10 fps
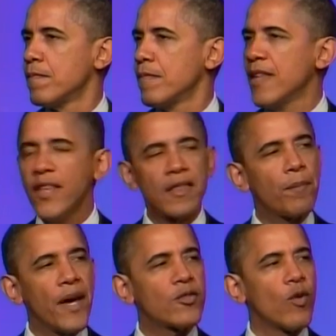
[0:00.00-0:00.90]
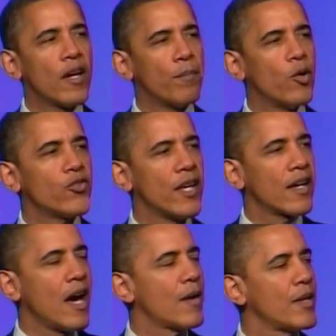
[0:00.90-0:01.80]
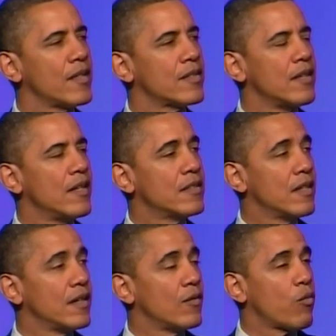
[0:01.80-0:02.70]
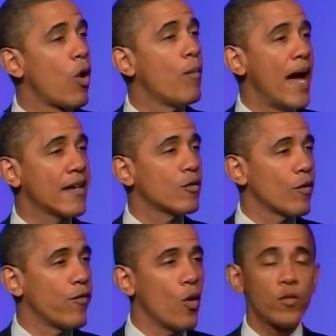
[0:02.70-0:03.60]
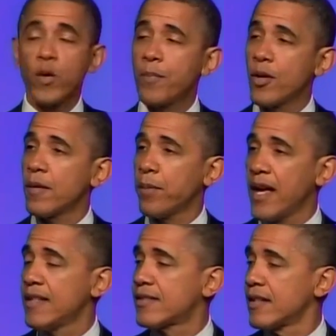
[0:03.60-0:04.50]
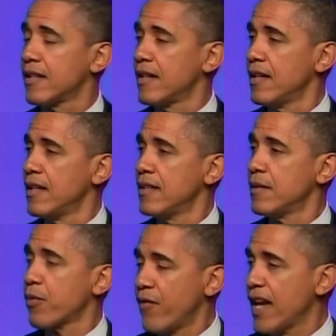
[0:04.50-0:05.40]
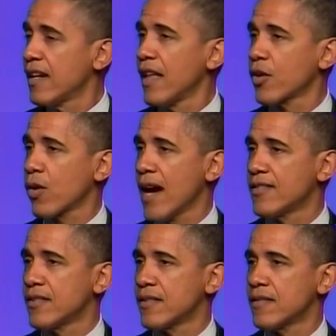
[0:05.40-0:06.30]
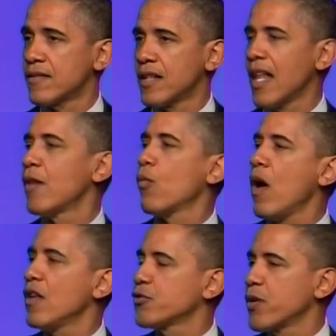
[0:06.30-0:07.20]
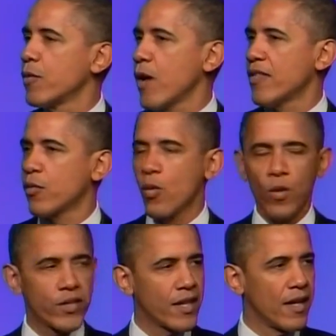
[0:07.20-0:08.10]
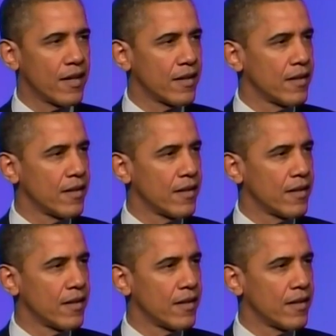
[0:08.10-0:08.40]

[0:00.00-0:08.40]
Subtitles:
They think the best way to boost the economy is to roll back the reforms we put into place to prevent another crisis, to let Wall Street write the rules again.